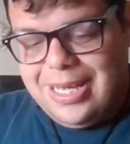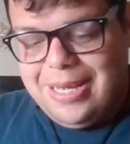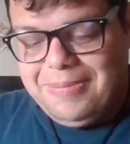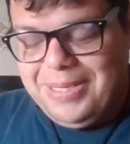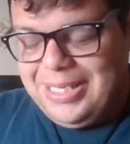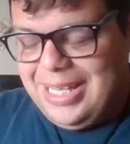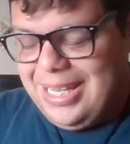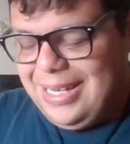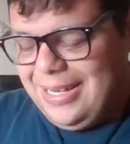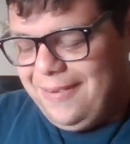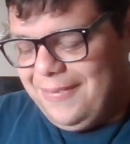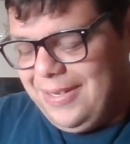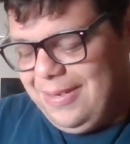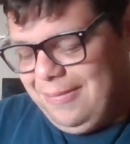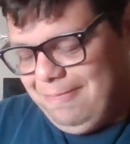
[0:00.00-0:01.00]
I mean, not
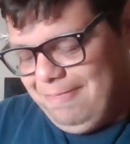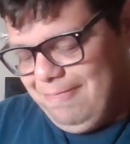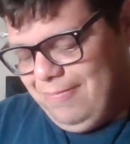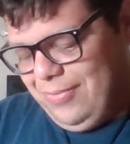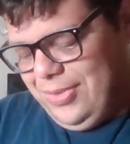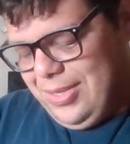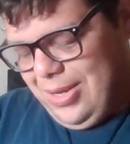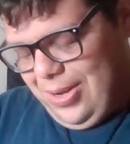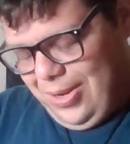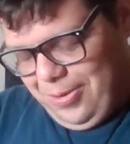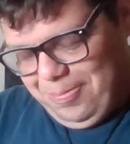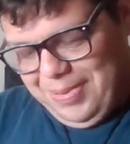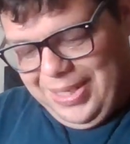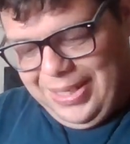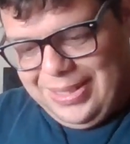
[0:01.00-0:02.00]
every
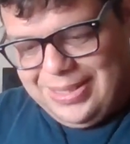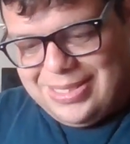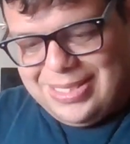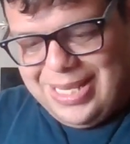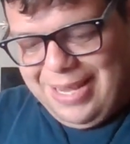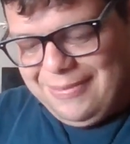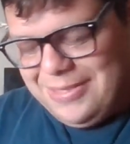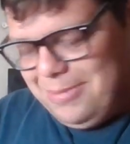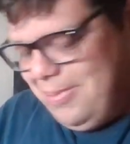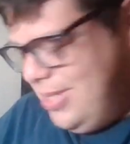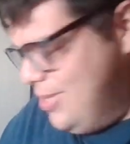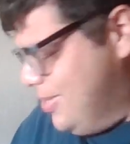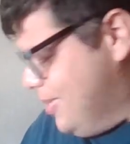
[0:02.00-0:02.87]
openings have to be